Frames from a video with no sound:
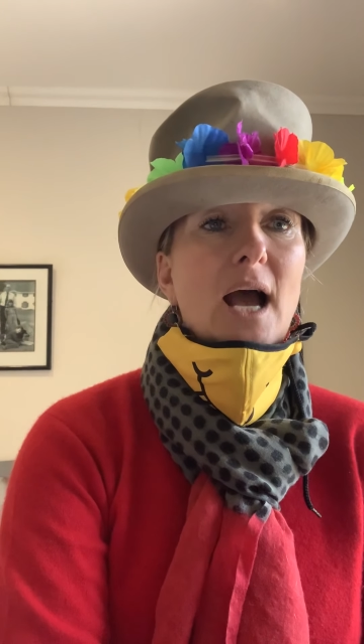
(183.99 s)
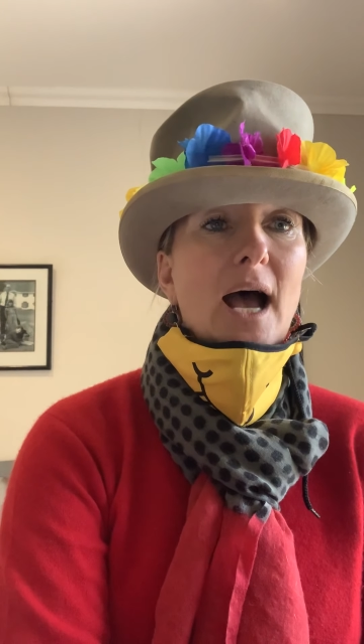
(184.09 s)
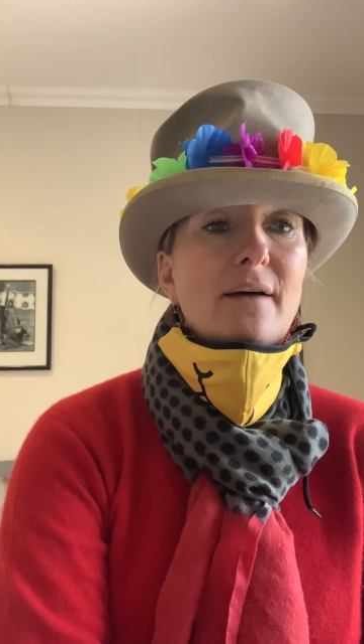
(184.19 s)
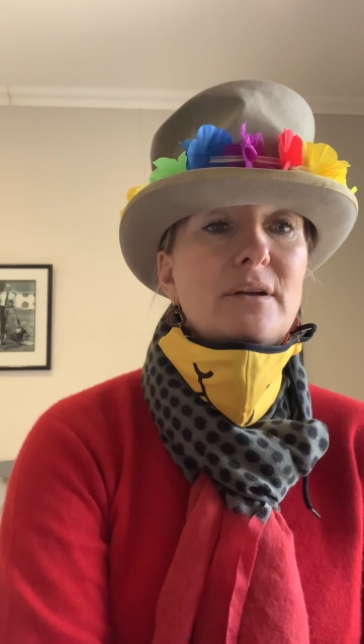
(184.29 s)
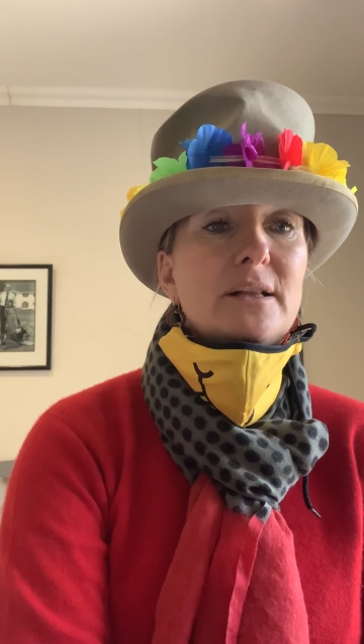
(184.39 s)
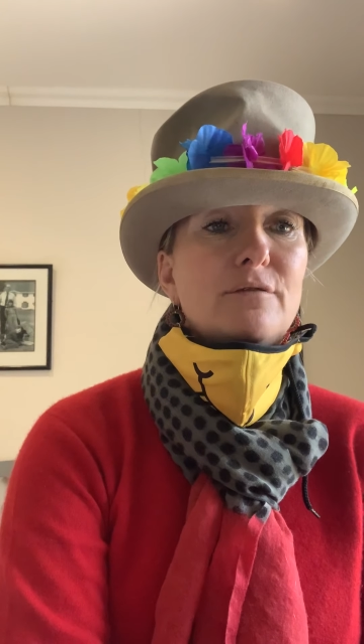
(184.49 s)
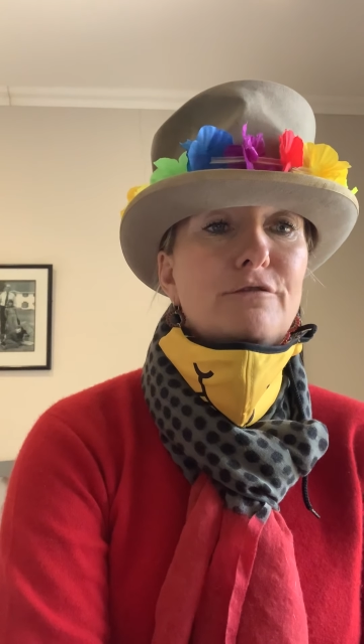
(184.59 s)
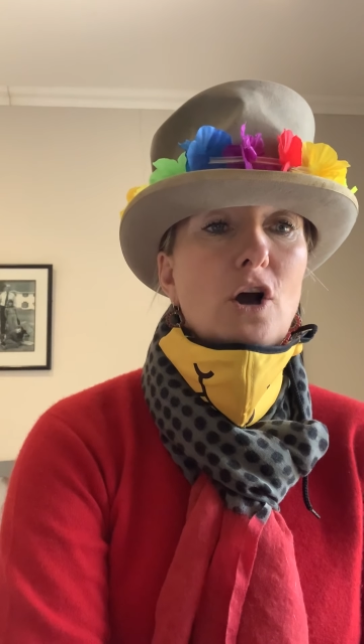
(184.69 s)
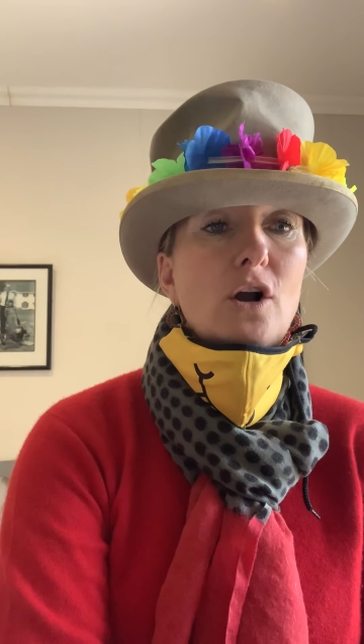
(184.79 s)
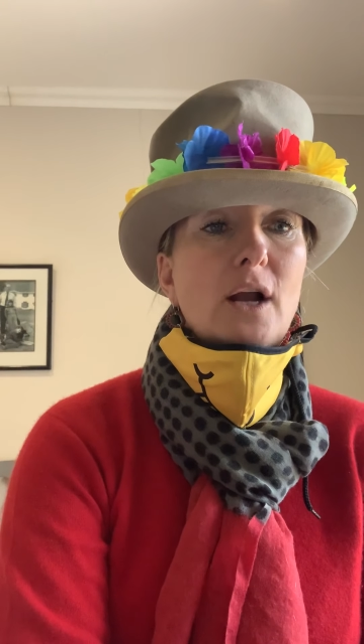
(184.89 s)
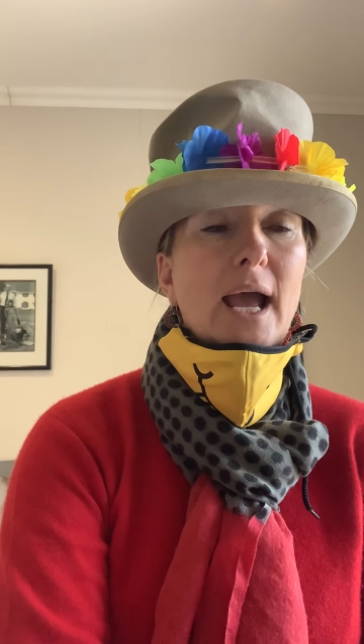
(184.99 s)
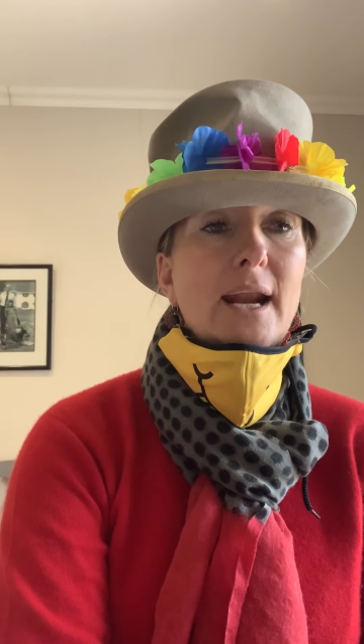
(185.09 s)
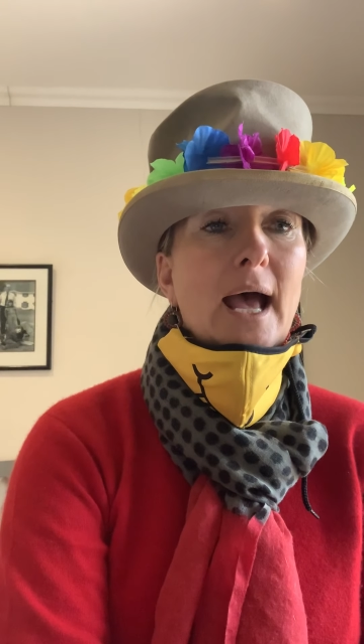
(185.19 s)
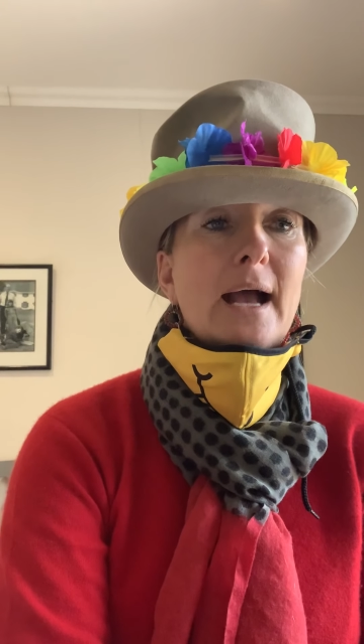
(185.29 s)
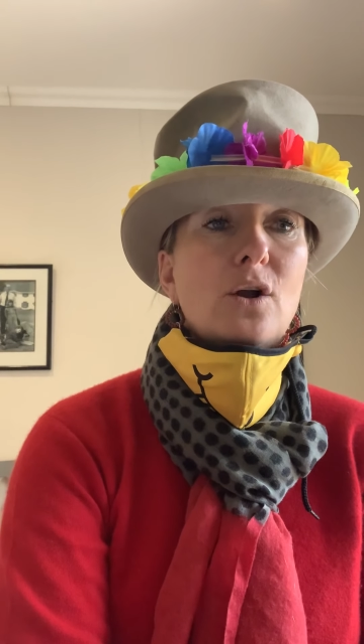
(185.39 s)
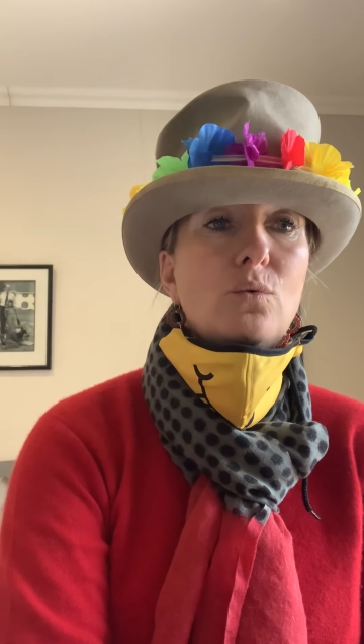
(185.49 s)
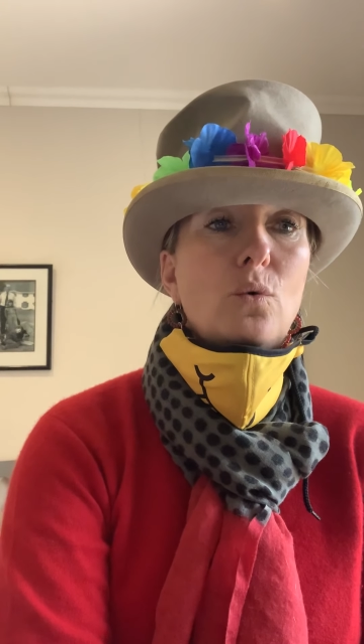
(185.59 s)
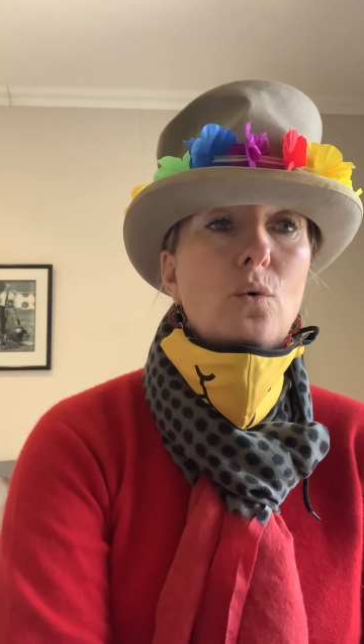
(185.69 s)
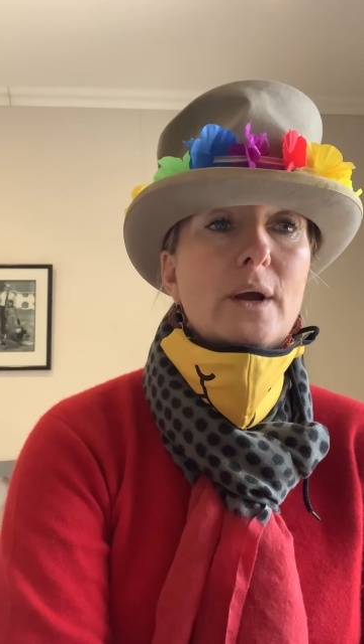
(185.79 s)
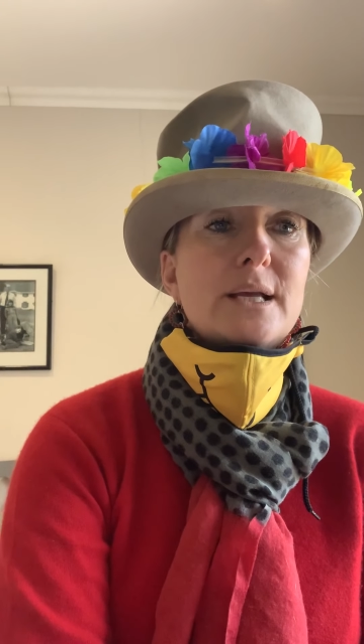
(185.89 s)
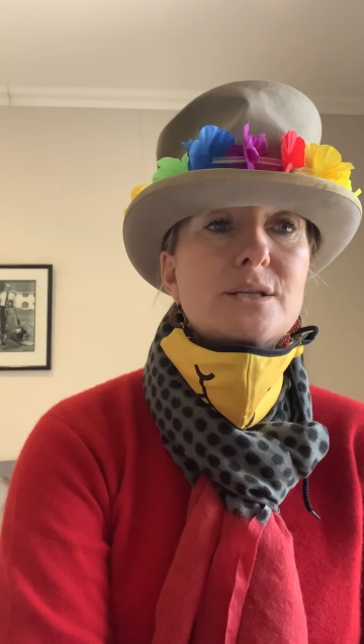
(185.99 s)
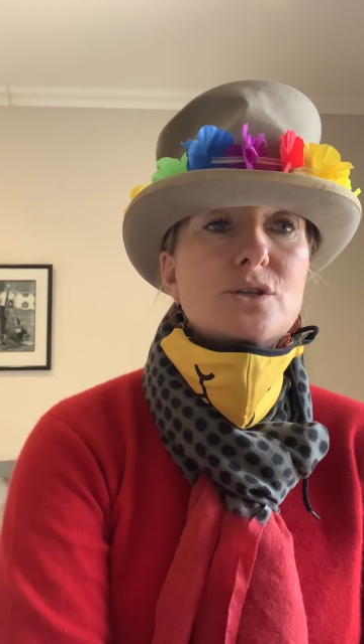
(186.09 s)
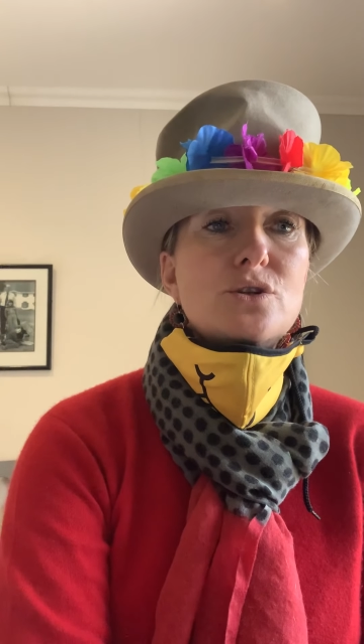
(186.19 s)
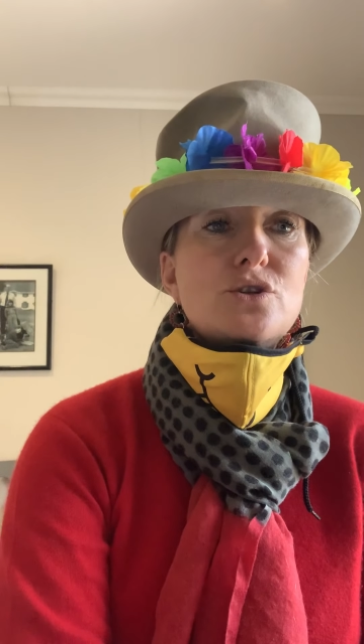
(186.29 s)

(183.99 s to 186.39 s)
I Have a Little Frog and Hug a War is